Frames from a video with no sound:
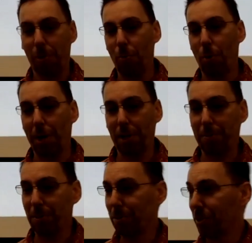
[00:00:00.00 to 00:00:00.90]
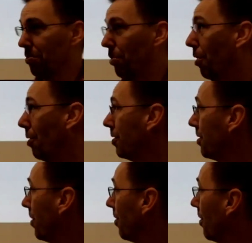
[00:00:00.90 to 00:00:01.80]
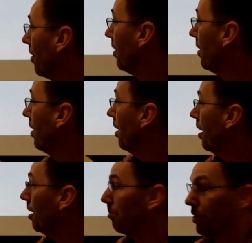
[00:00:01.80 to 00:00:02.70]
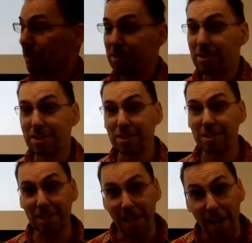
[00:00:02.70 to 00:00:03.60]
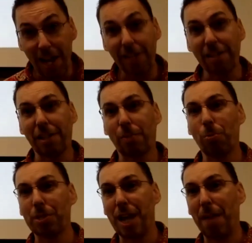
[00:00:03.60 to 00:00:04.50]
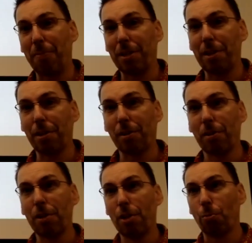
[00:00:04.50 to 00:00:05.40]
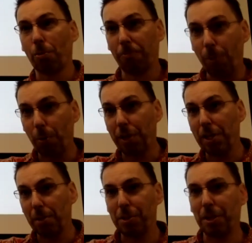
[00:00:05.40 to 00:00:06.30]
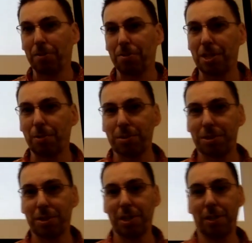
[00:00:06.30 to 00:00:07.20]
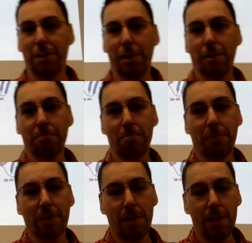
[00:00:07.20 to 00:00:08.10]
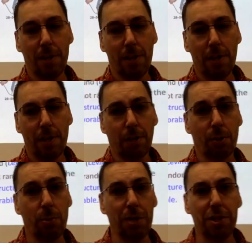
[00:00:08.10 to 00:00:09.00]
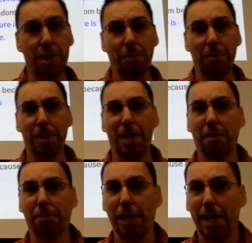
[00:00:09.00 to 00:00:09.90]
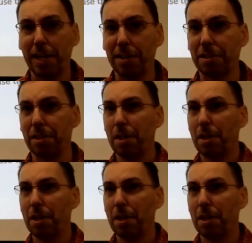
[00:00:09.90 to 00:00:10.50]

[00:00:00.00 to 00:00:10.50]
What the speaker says: wad it up into a small sphere. So that's kind of like what's happening here. We're folding in a particular sequence to get there. The question that we then have to ask